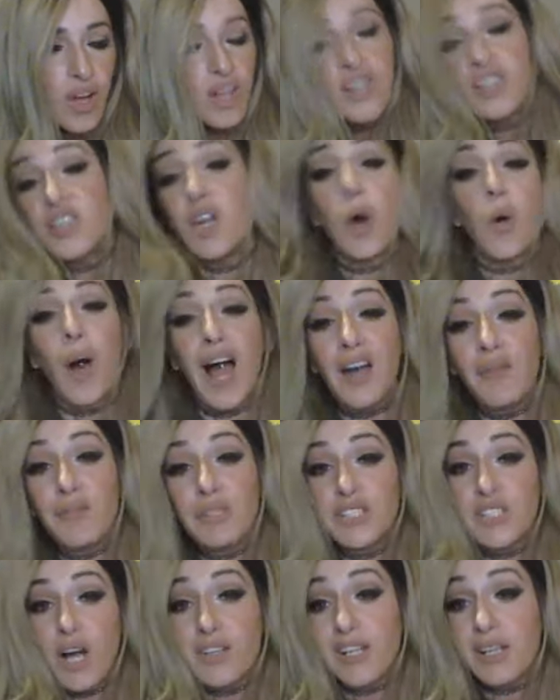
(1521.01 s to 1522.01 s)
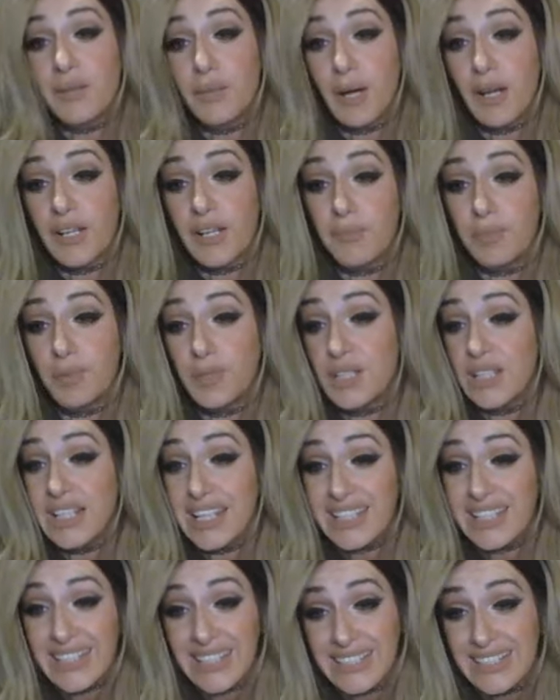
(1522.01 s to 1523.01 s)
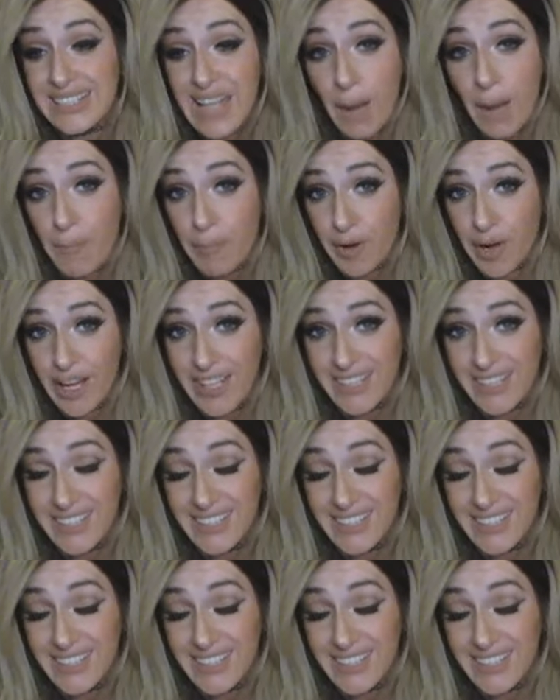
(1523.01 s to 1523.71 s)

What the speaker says: No, I was talking about a completely separate